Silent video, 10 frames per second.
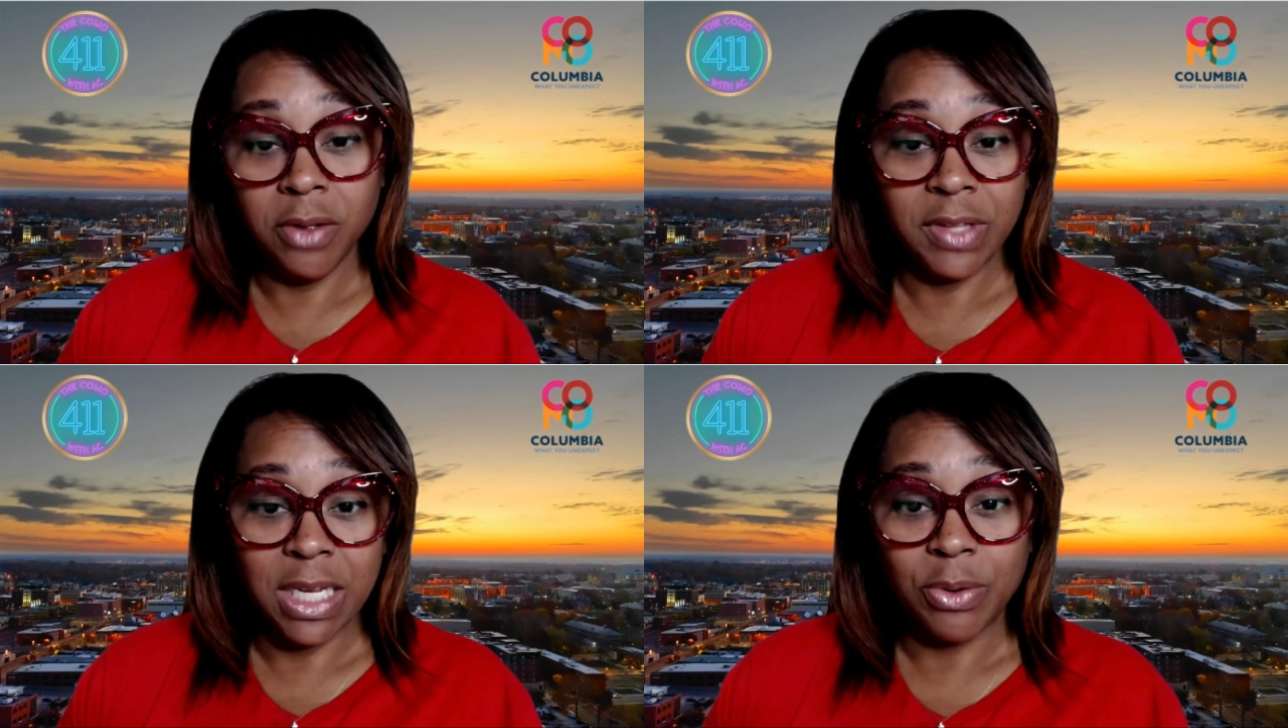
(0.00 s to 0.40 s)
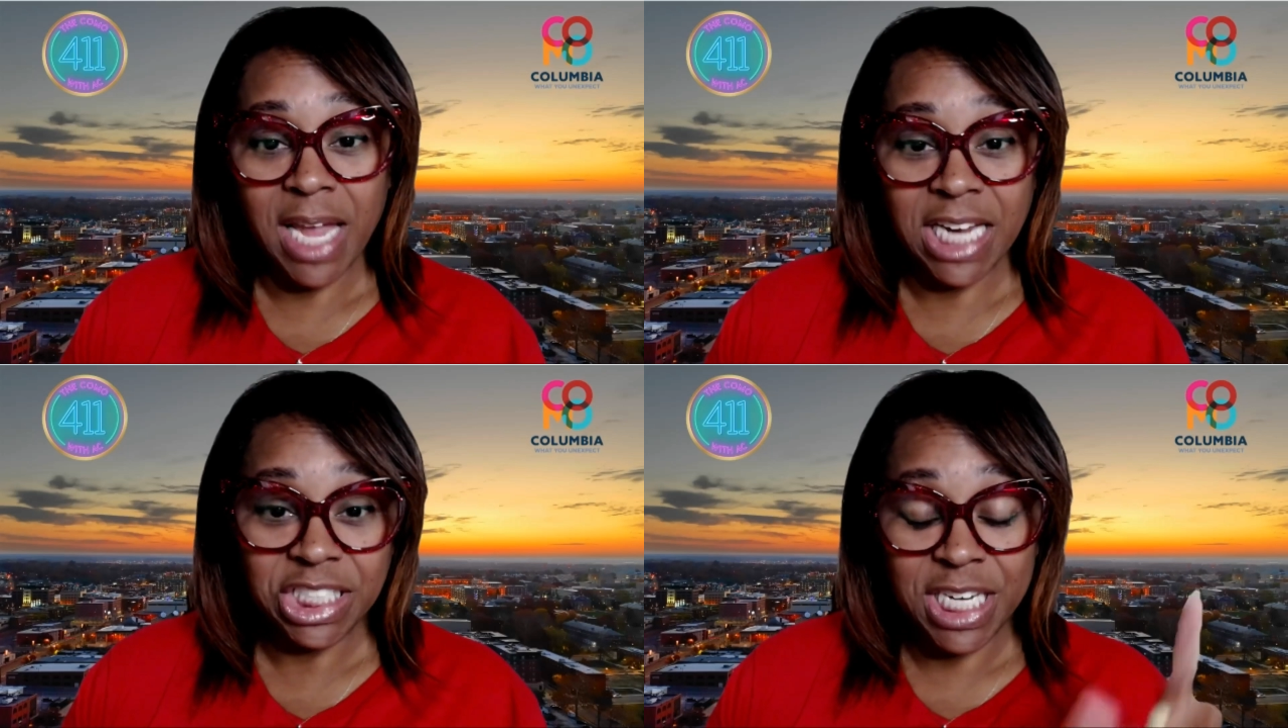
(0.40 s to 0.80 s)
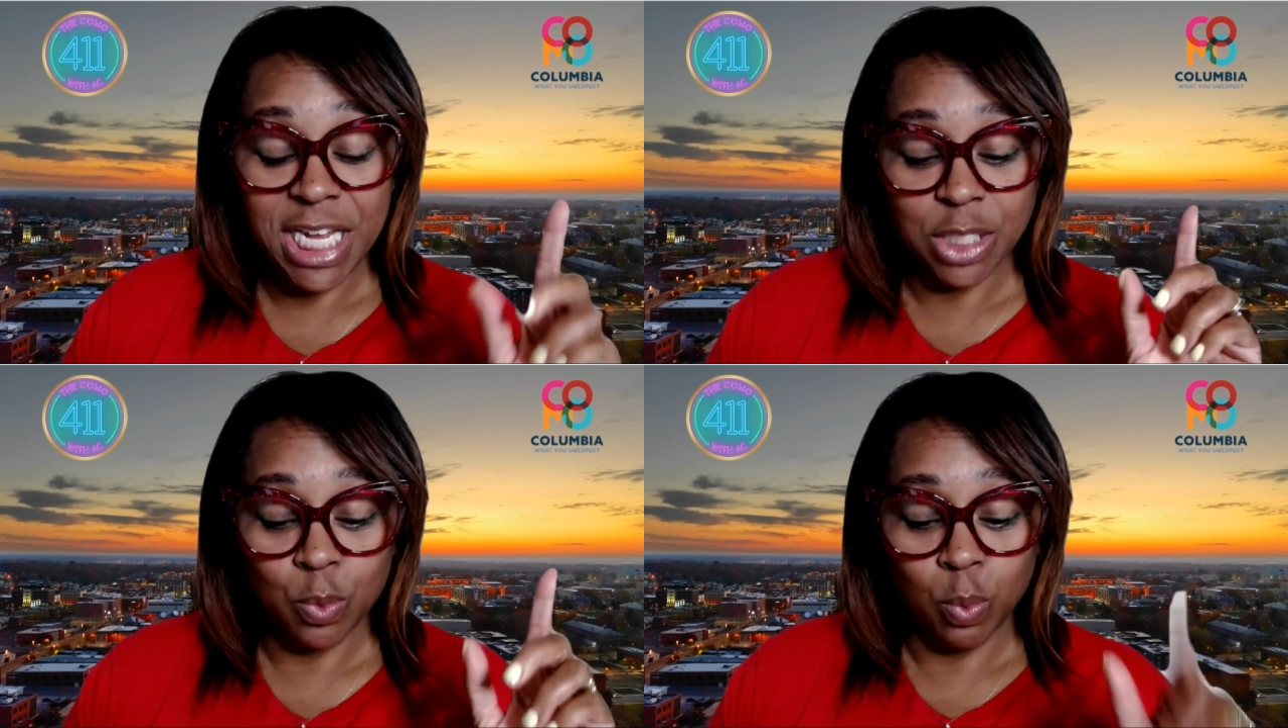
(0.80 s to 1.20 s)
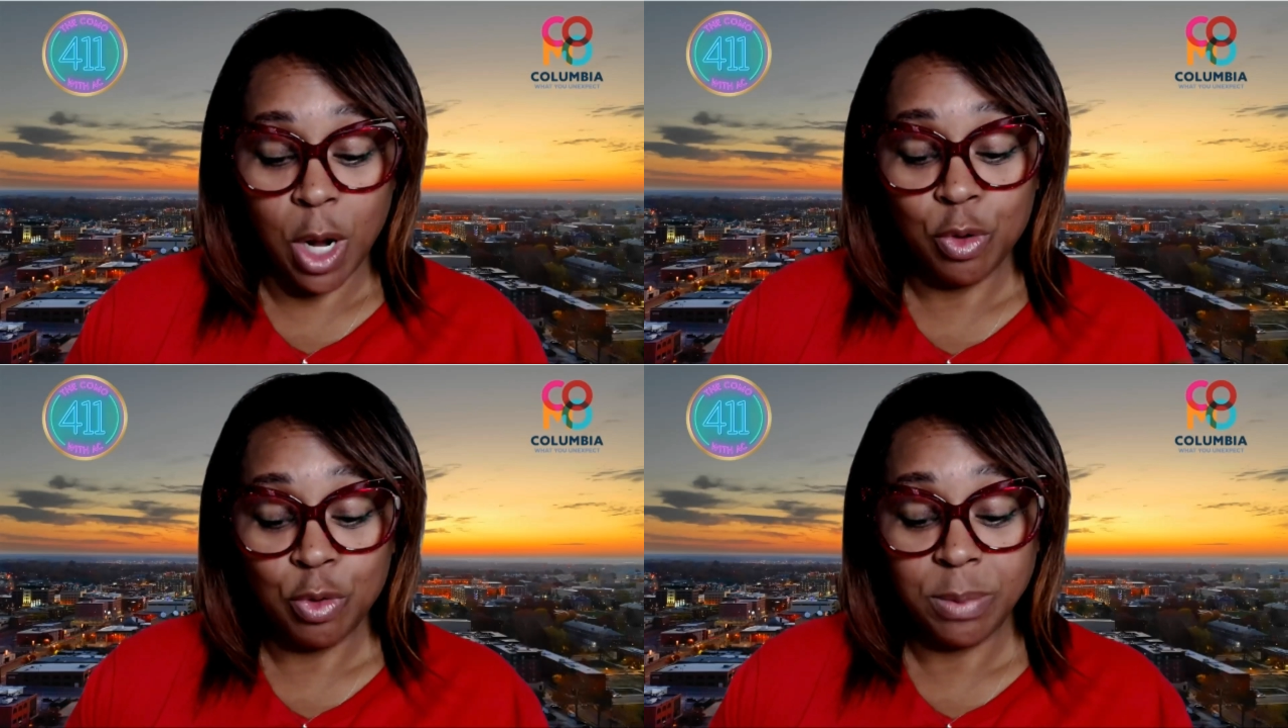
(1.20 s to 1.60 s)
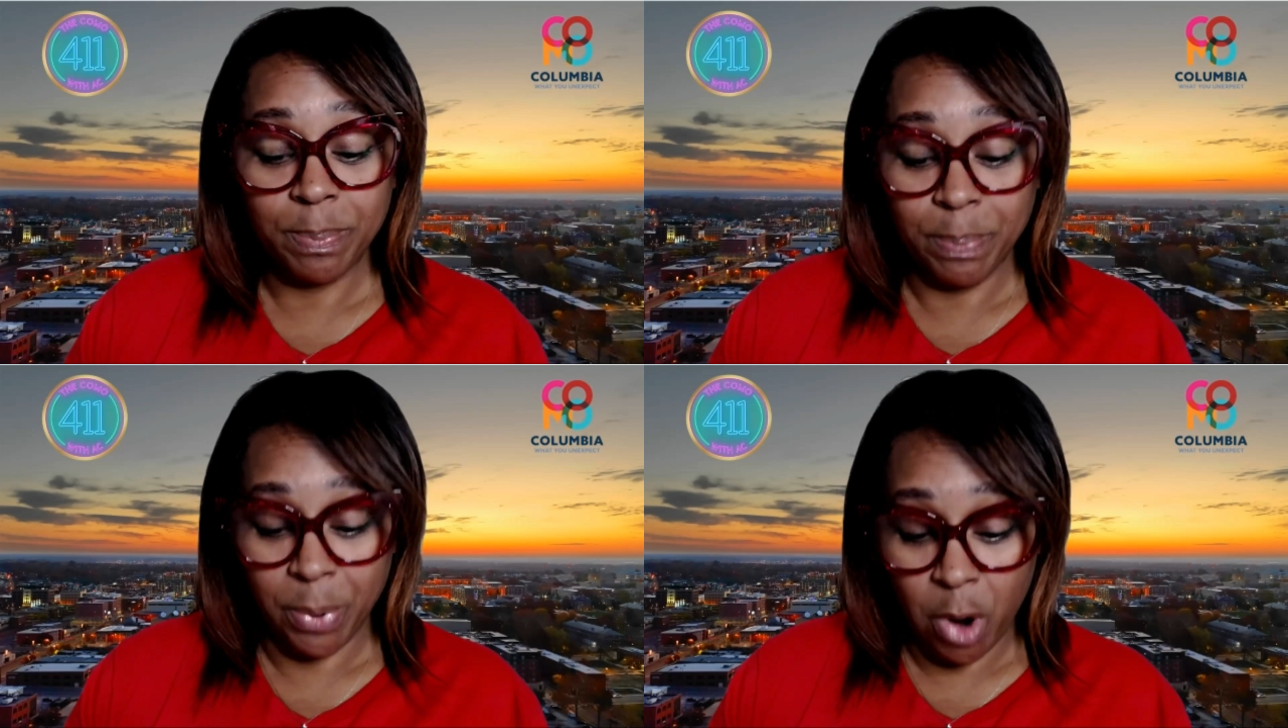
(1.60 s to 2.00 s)
The location is Rose
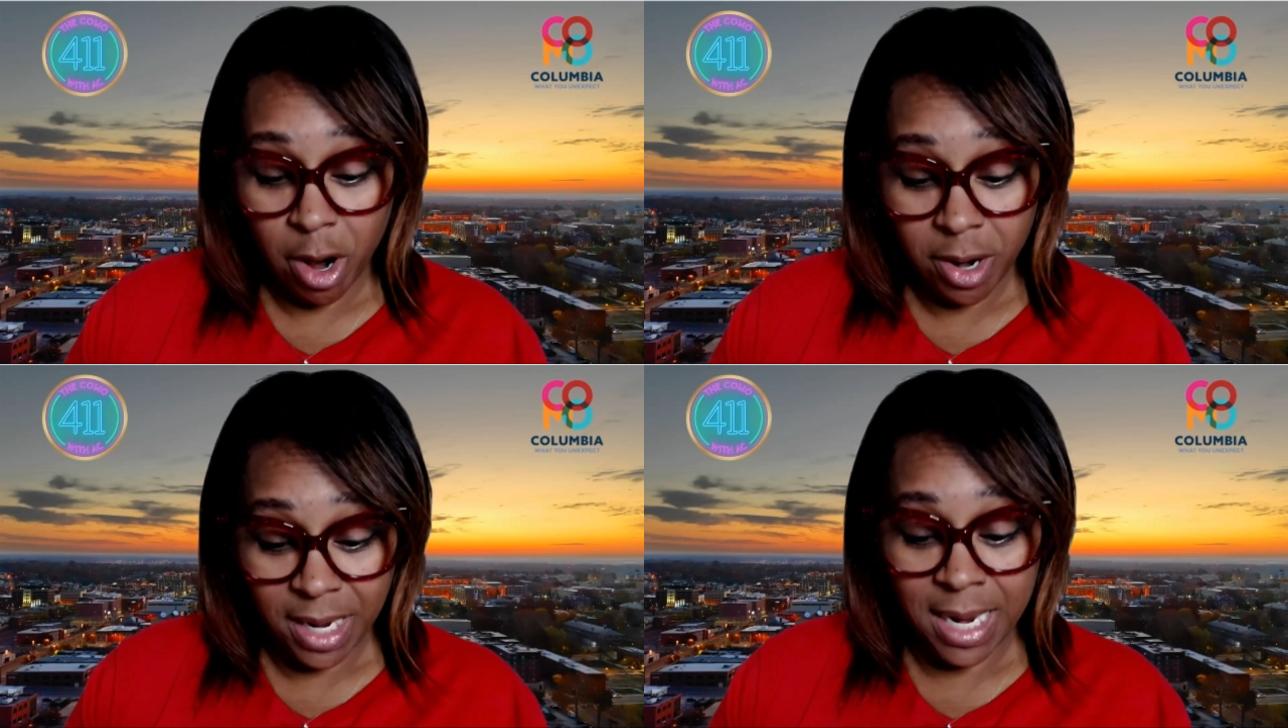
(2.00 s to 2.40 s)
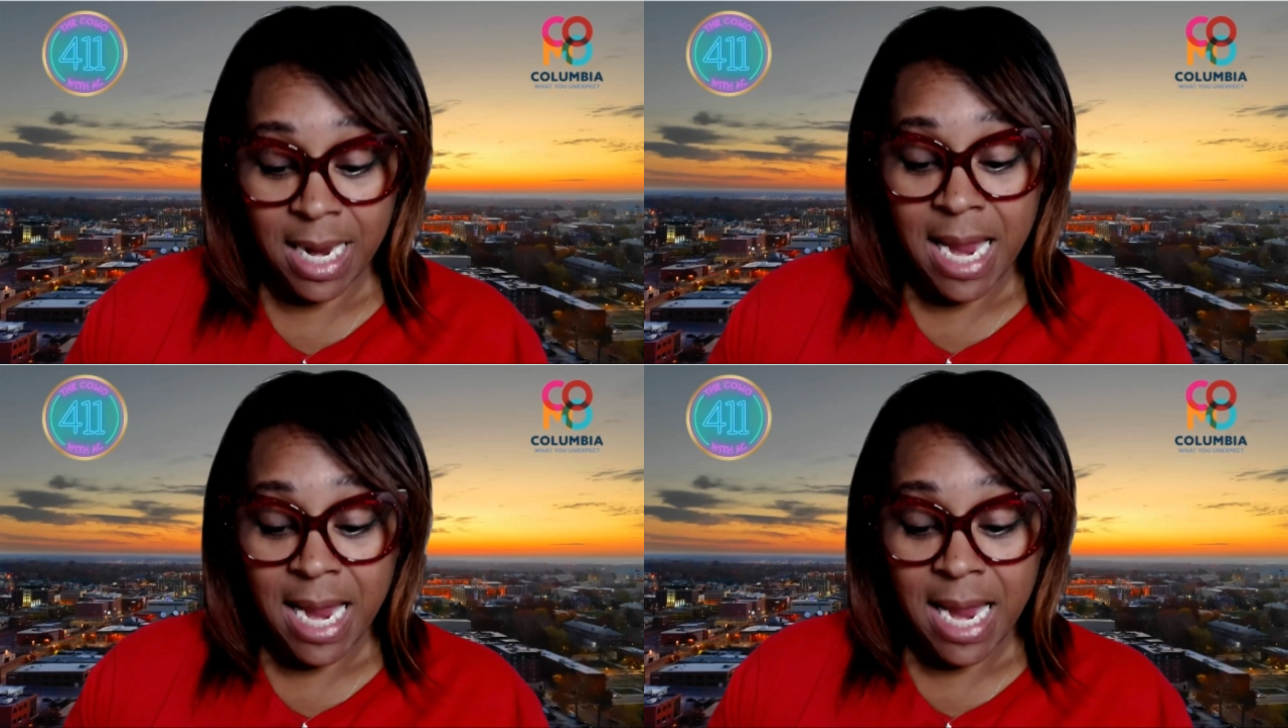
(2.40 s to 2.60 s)
Park.